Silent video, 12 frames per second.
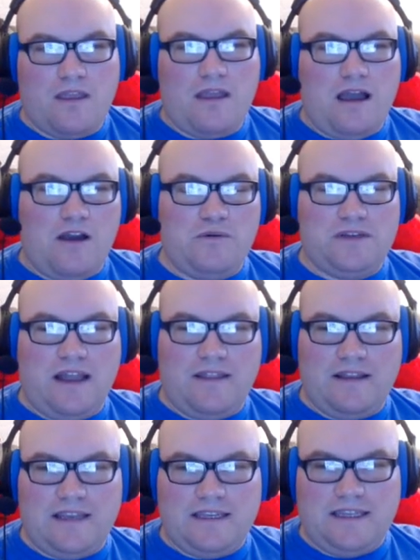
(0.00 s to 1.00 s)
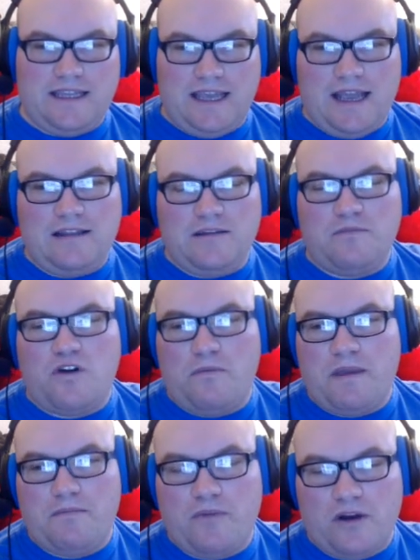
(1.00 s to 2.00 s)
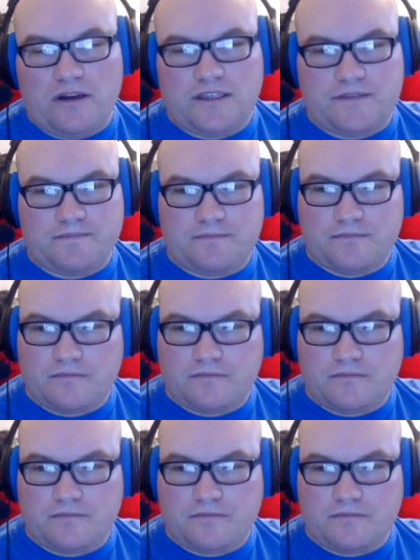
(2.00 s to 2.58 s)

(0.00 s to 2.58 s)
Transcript: I always like the Disney Kingdom comic books.